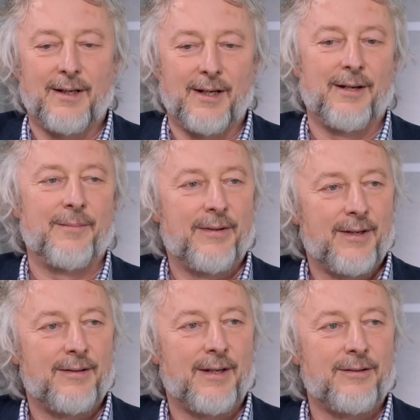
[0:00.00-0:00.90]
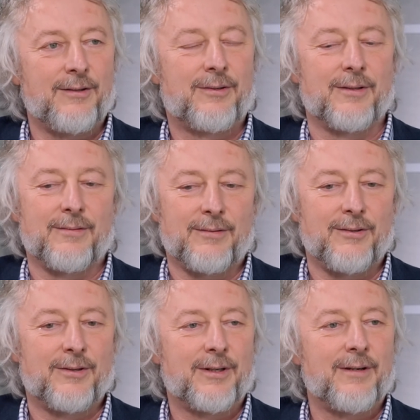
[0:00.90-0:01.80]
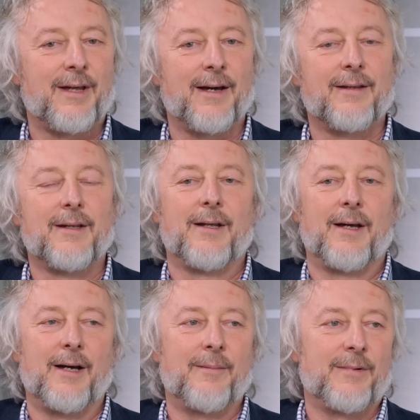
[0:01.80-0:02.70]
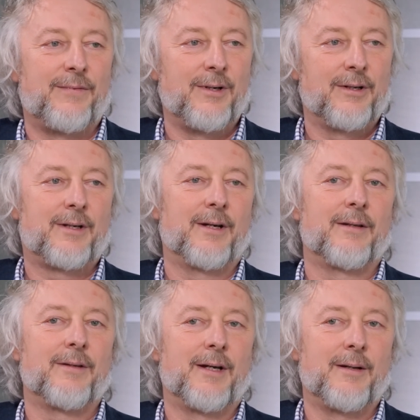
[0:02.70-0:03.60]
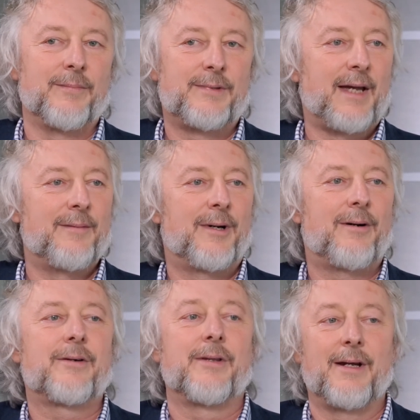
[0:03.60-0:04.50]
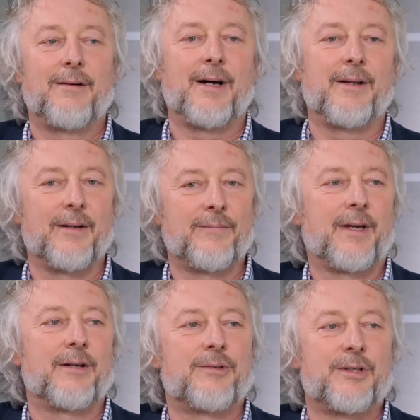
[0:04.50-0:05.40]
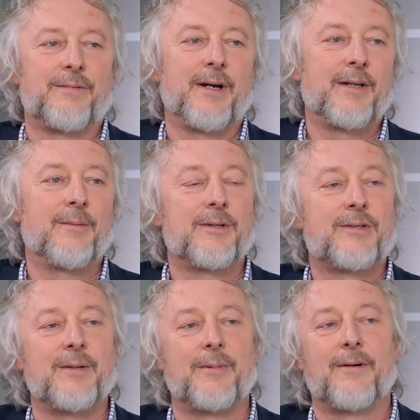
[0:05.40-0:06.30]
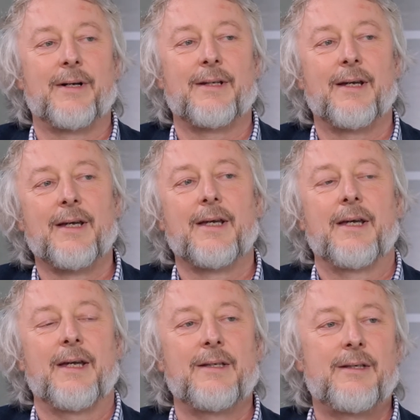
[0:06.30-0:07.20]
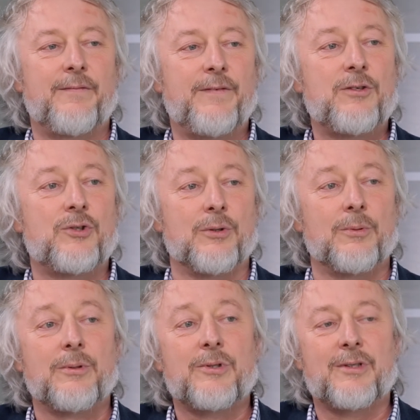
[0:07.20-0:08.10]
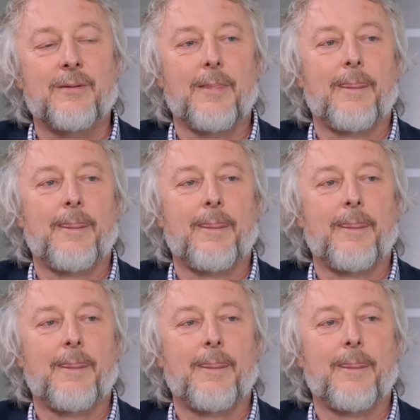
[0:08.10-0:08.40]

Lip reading: and then you can do that. If you look at Denmark, and there are other countries around there with a similar idea, individuals